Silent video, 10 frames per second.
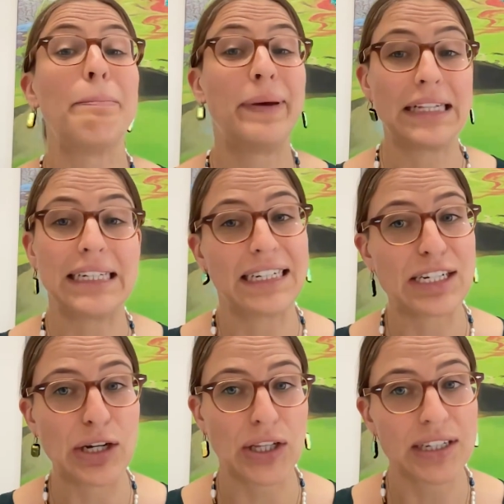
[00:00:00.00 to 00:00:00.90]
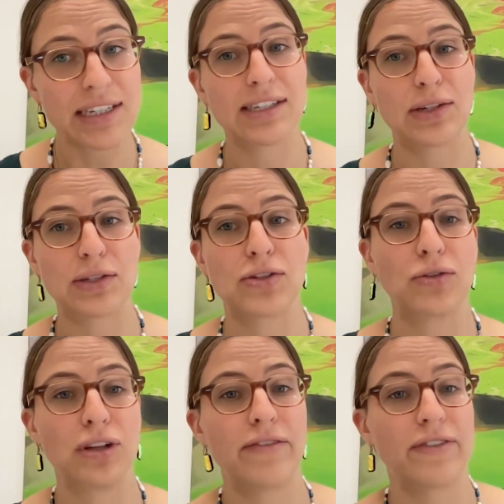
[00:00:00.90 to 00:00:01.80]
billion on
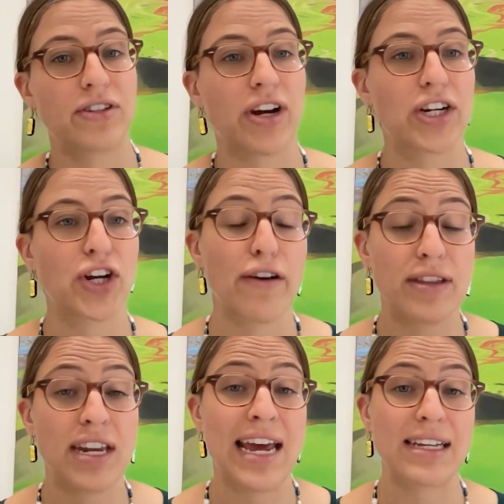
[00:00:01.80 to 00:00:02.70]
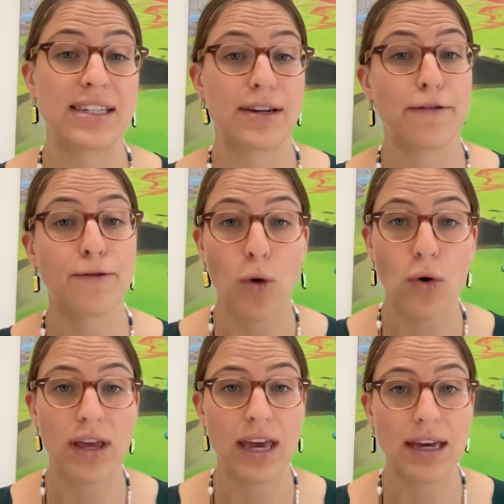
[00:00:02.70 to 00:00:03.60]
school infrastructure over the next 4
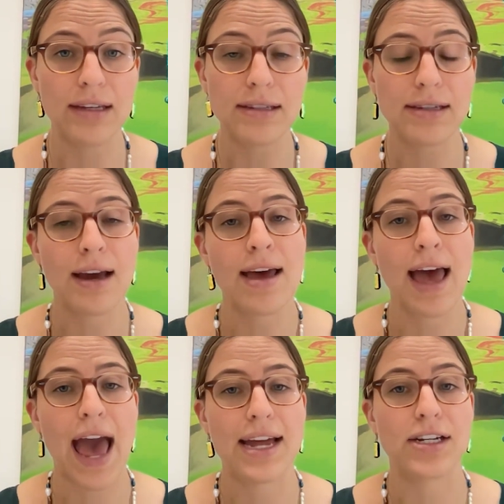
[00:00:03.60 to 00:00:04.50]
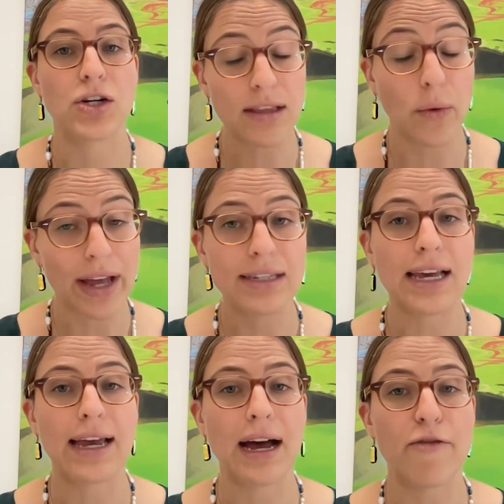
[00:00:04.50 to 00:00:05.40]
years, and the
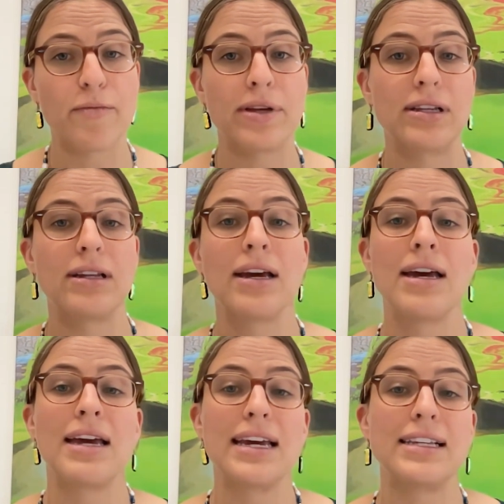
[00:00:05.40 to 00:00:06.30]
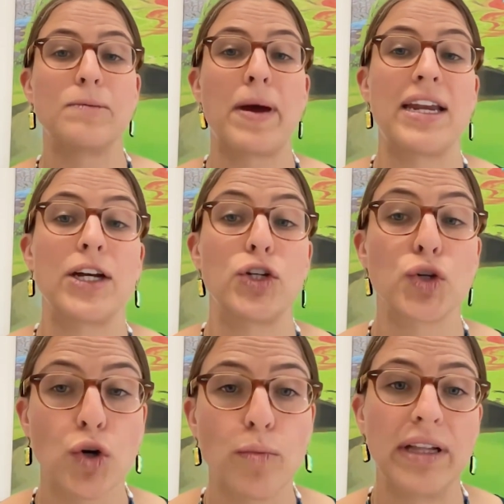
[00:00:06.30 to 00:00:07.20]
Queensland government is spending
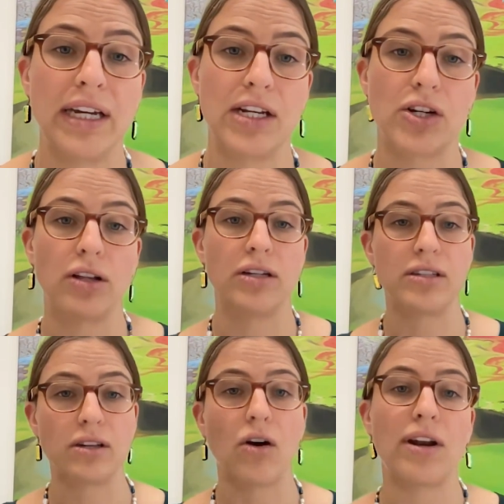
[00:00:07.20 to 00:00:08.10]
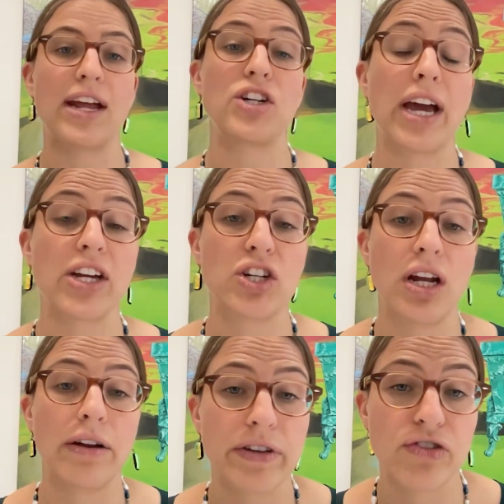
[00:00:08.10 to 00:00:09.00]
$2 billion on education
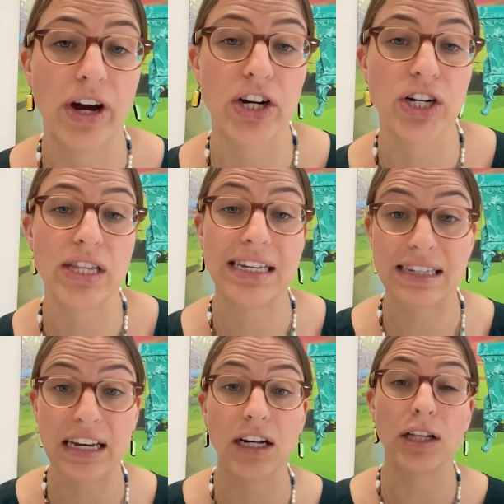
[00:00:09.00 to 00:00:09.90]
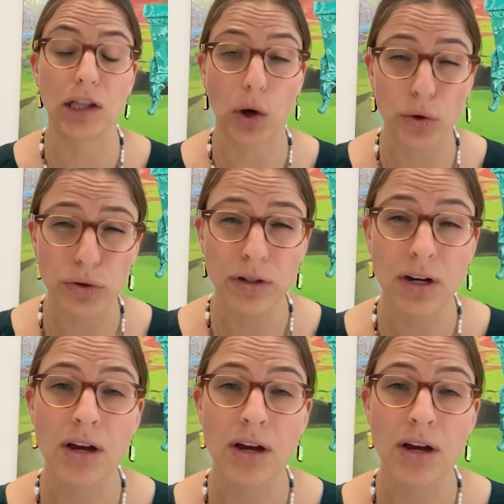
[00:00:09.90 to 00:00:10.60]
infrastructure this year alone.